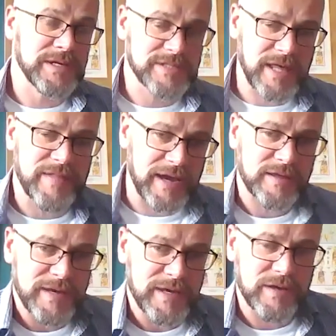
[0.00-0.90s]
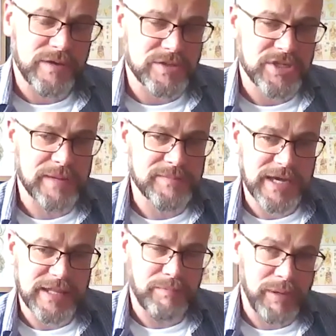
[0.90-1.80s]
So that can be a good time to
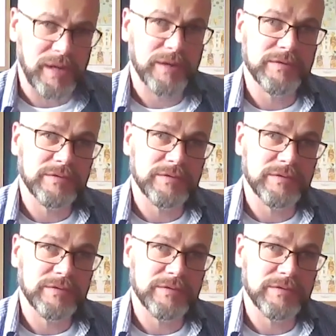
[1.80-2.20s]
get the